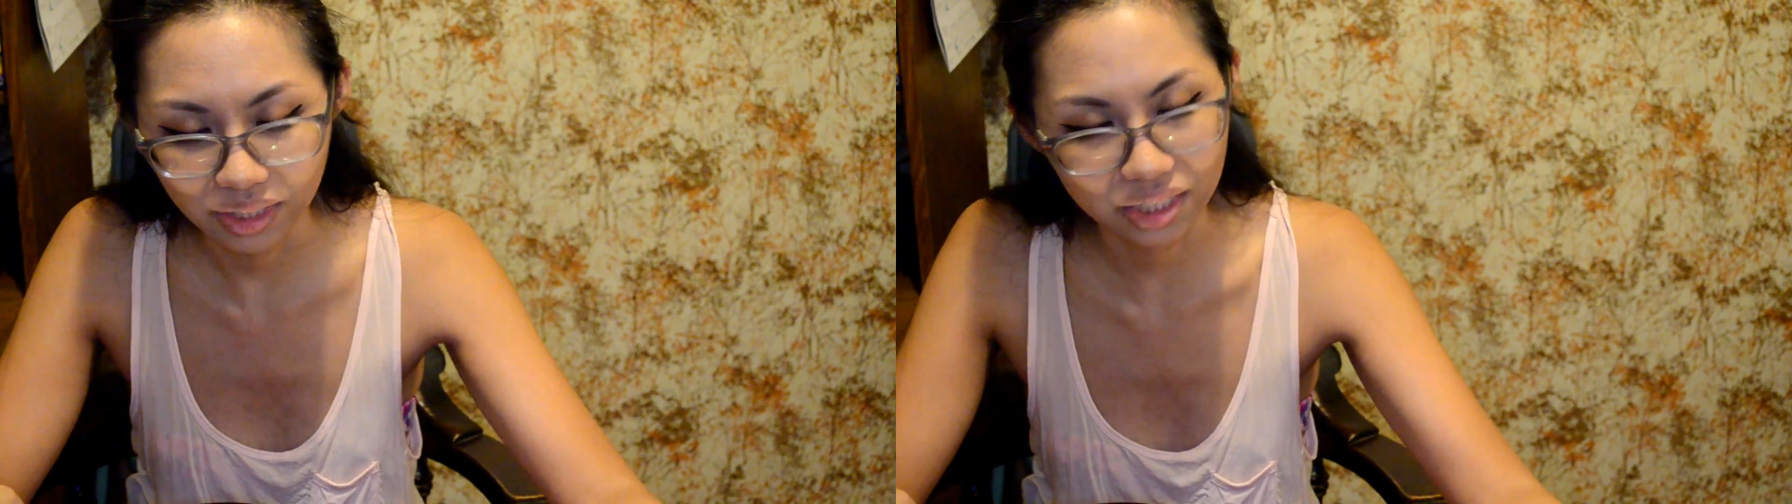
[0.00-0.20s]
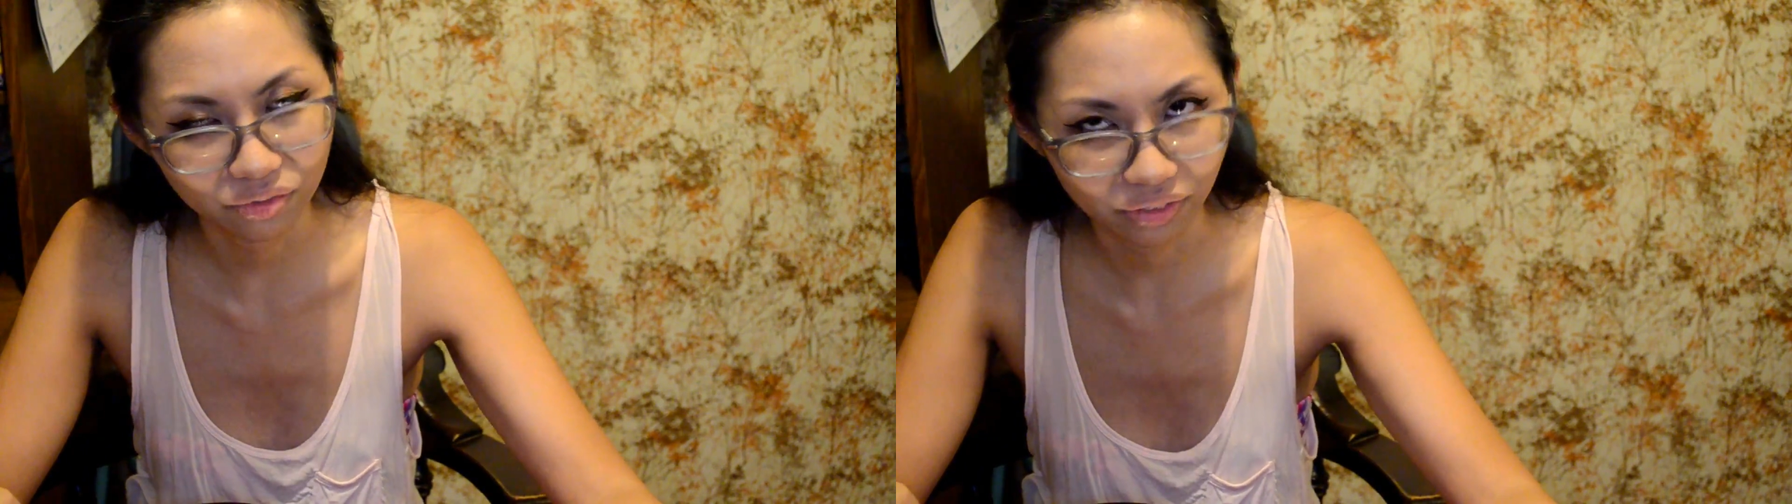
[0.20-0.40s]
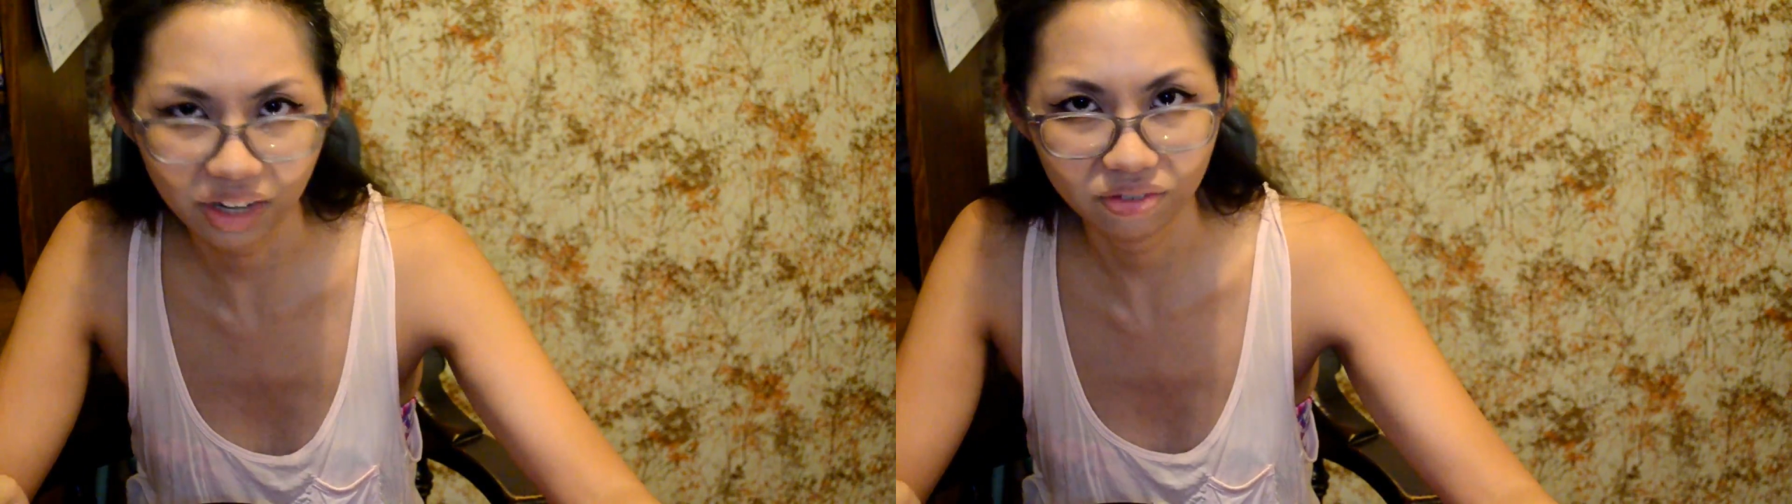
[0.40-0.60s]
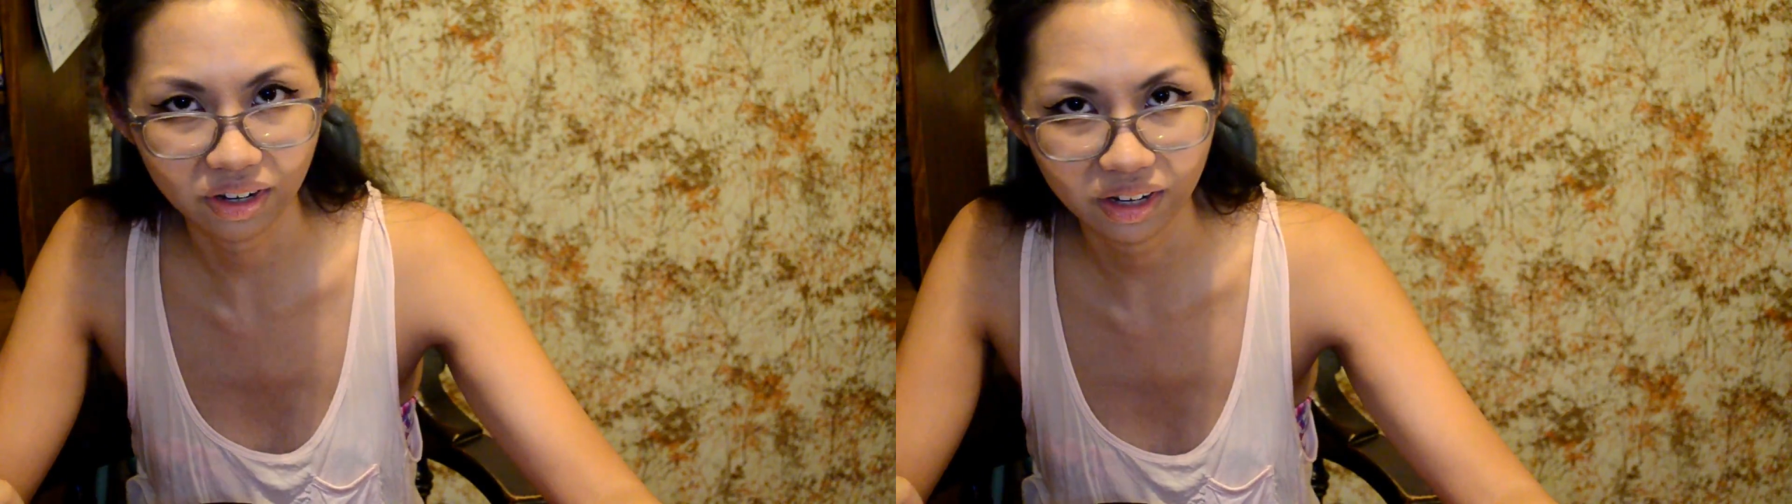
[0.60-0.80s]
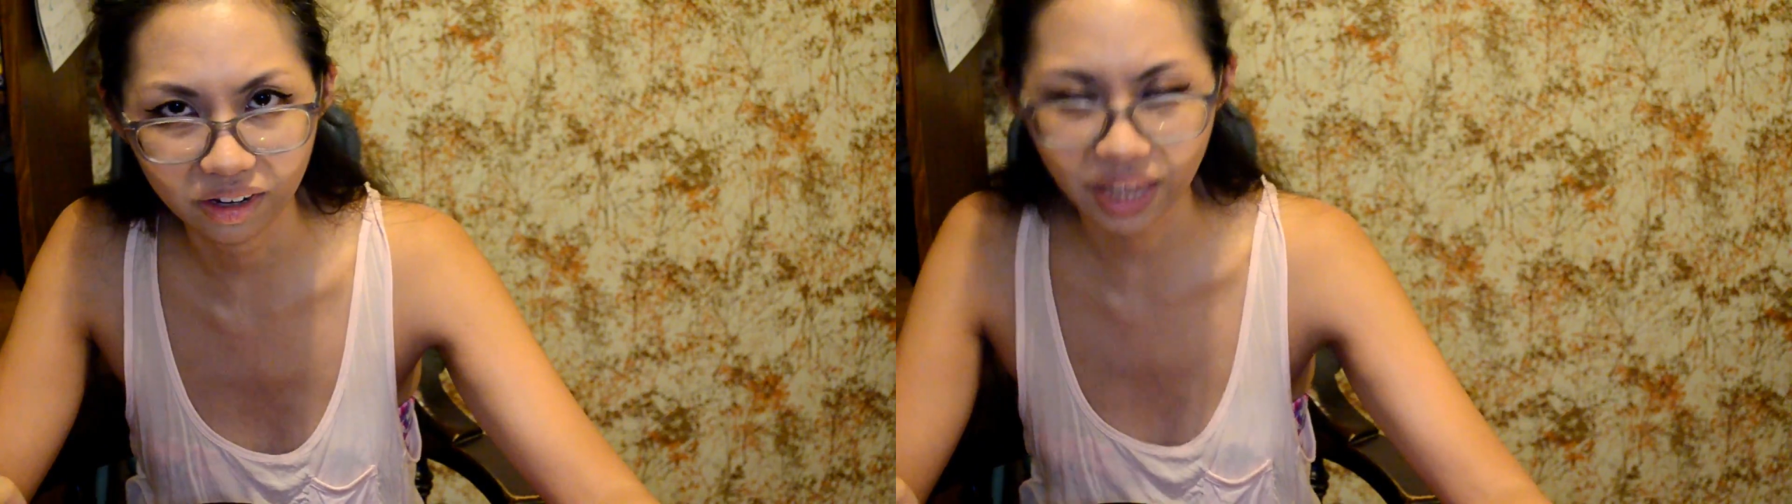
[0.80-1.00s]
this
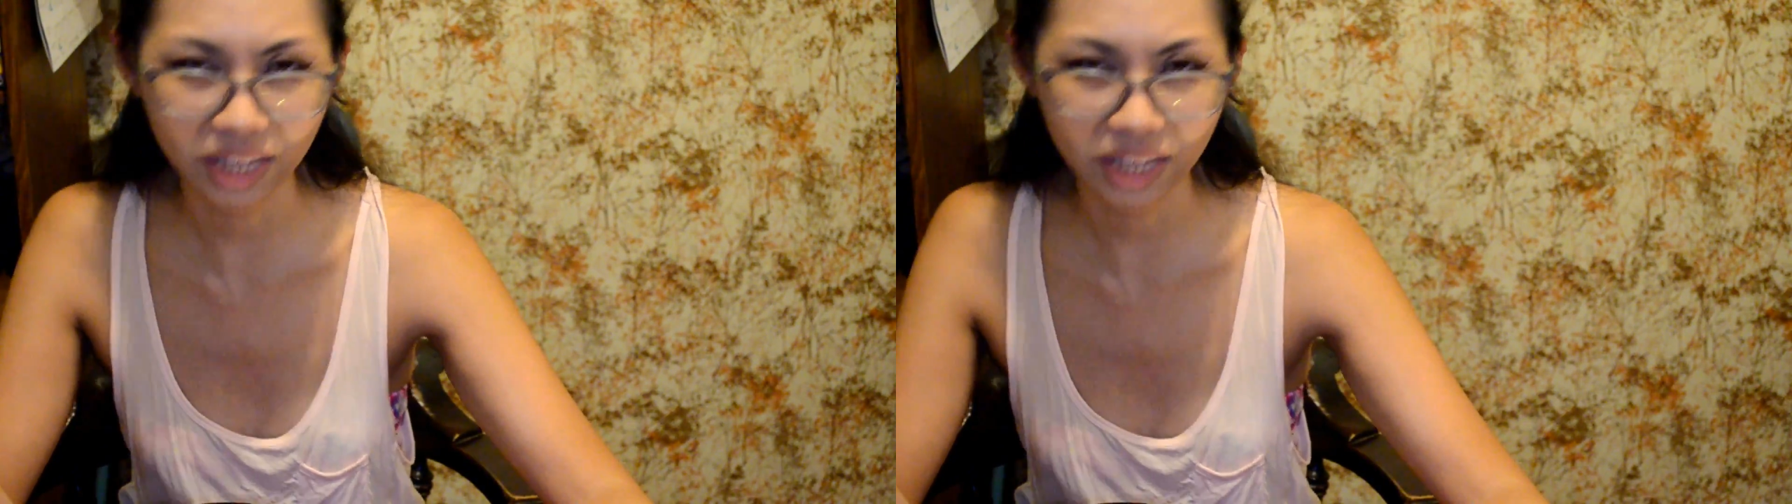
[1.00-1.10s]
flavor, or